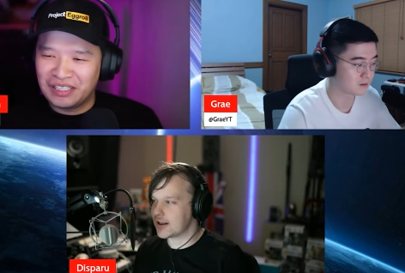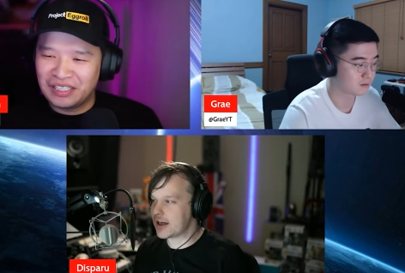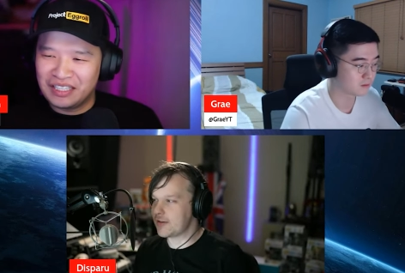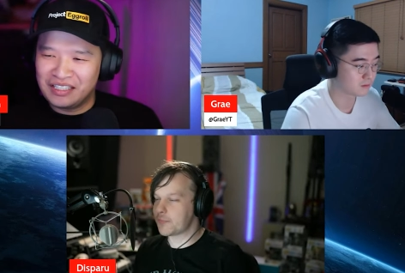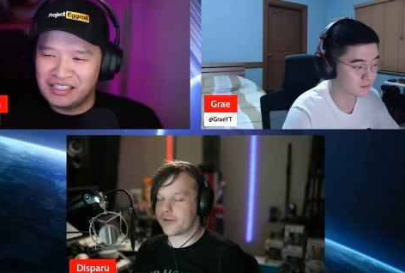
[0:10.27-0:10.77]

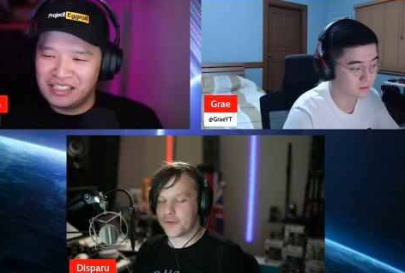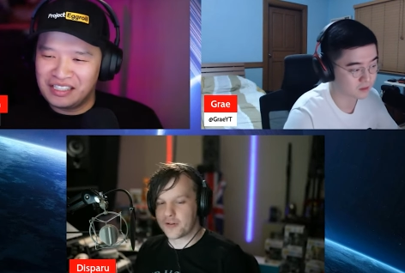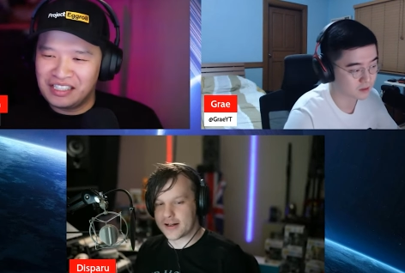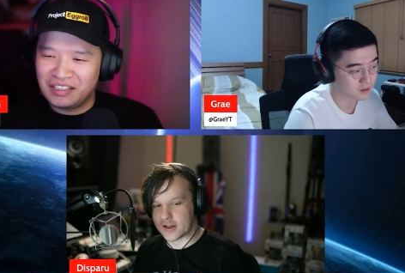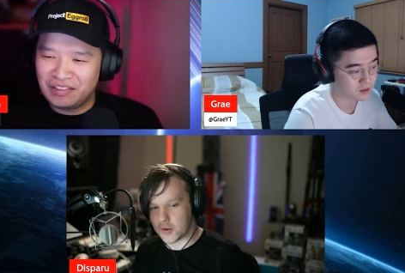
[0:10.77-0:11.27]
Speaker 1: E Before
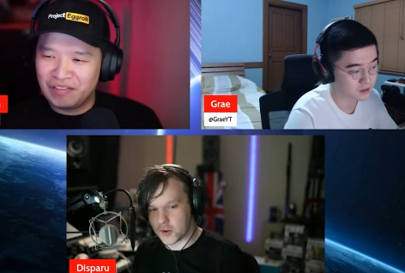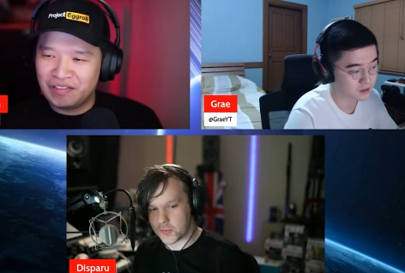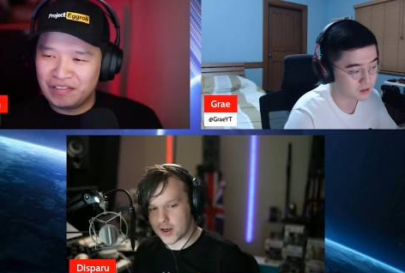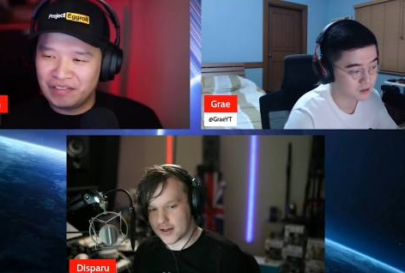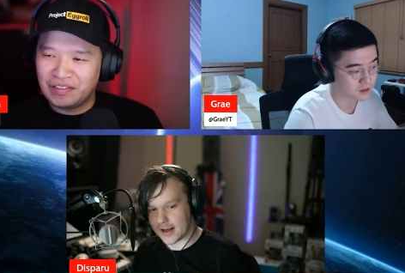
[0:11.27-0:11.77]
I had a YouTube
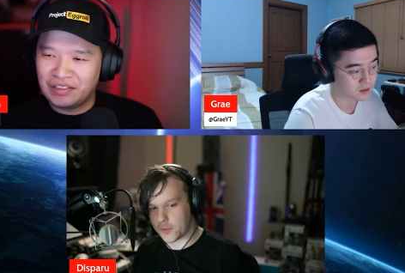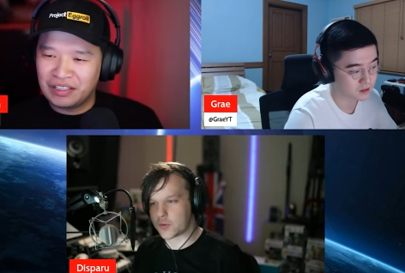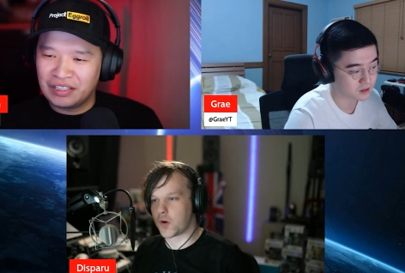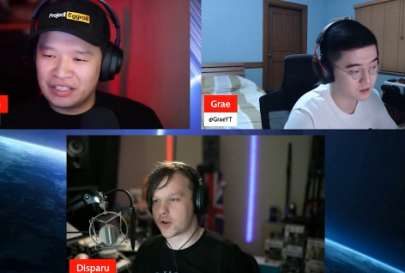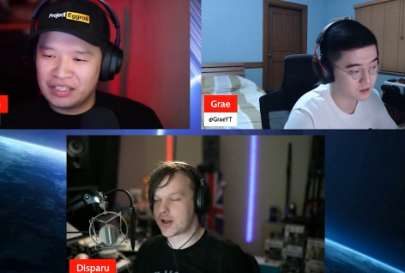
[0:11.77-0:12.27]
channel, I
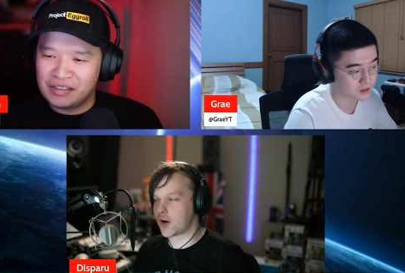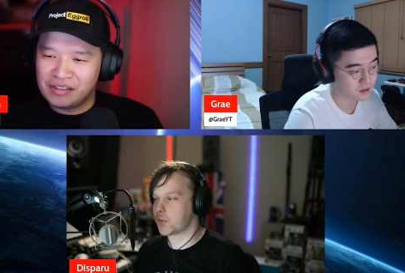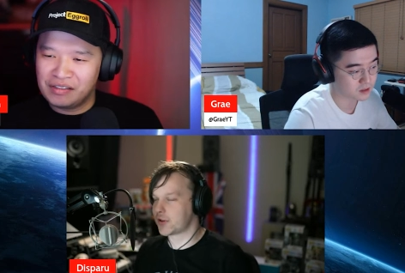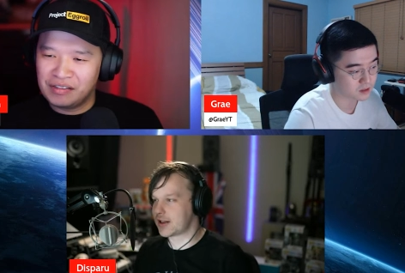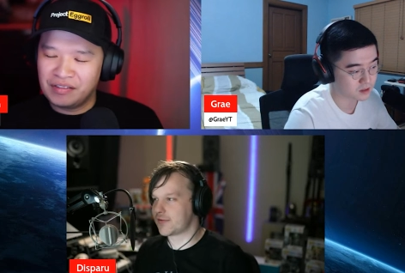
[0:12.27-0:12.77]
always watched
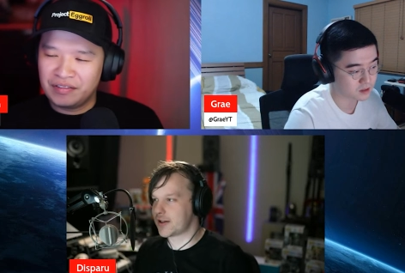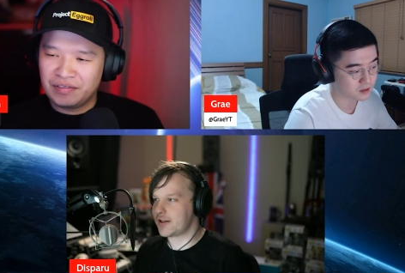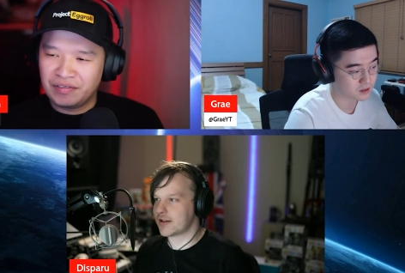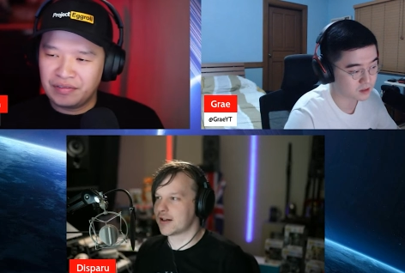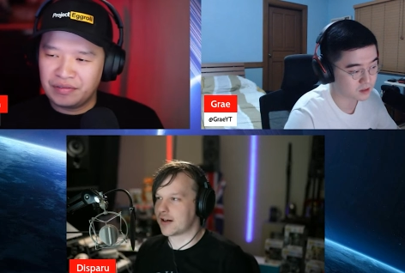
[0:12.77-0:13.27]
terrible
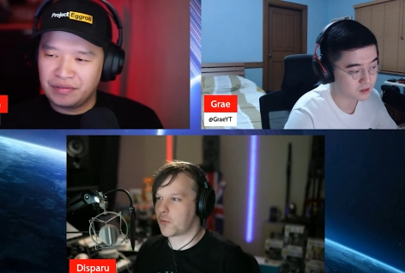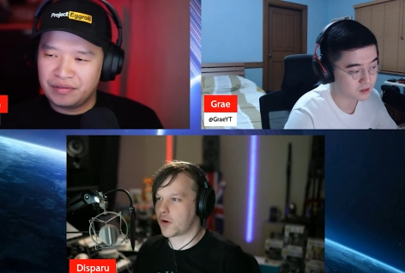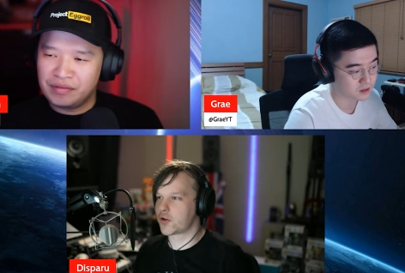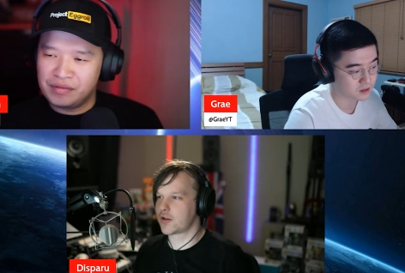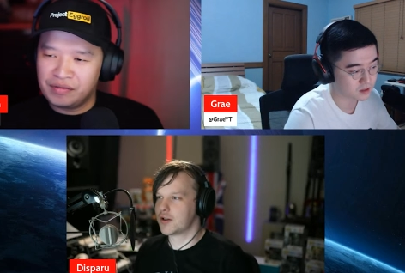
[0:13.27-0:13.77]
TV. Like I
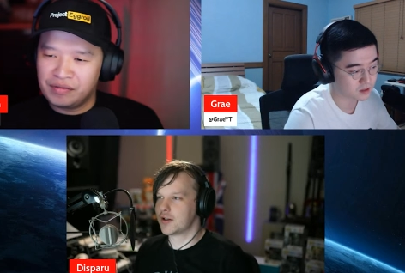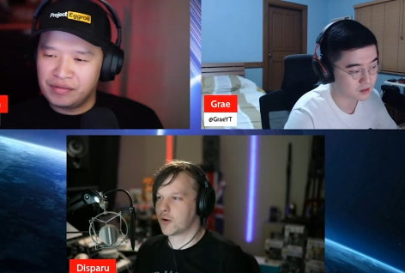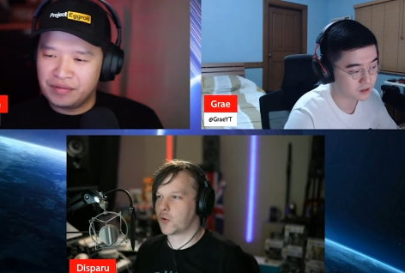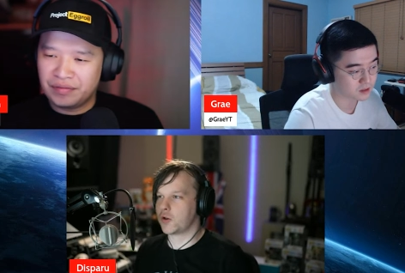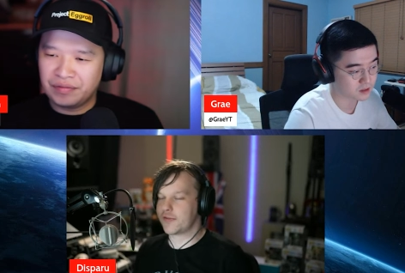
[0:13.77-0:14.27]
watched
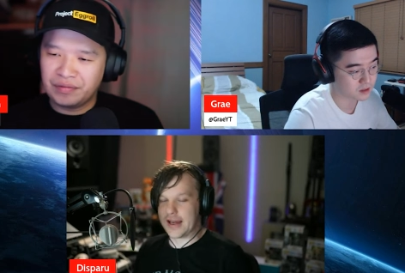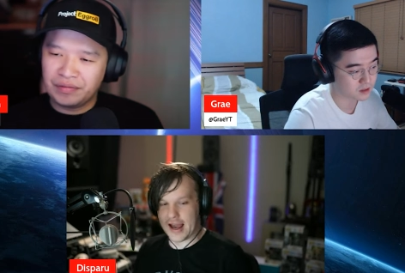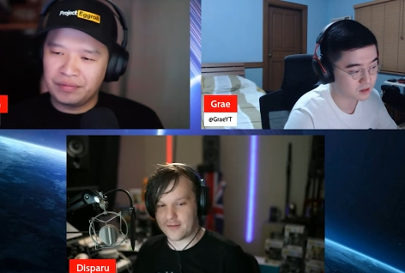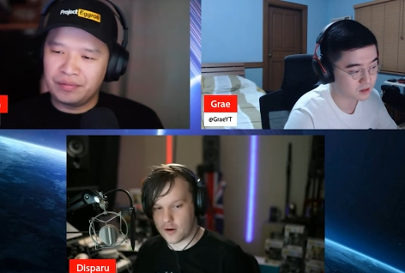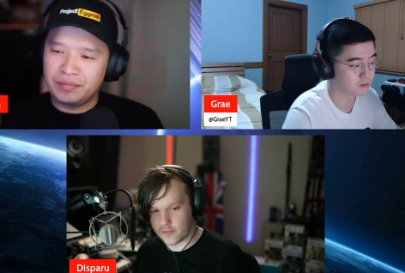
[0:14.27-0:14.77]
all of the
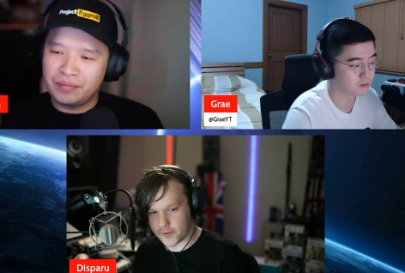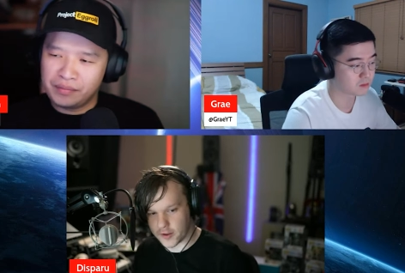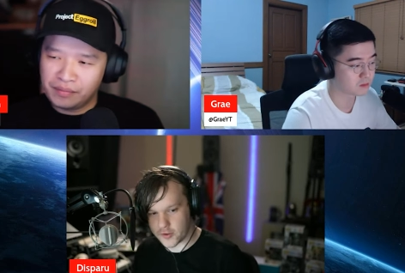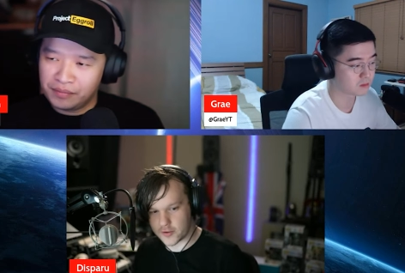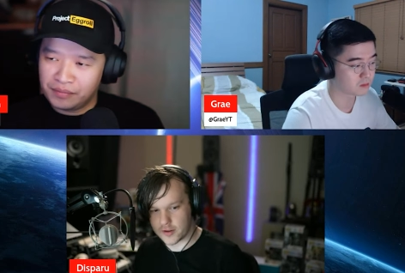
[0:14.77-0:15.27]

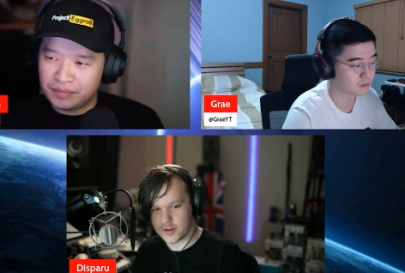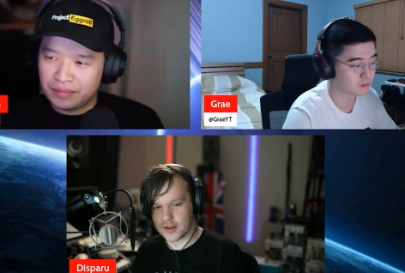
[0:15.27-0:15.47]
Arrowverse.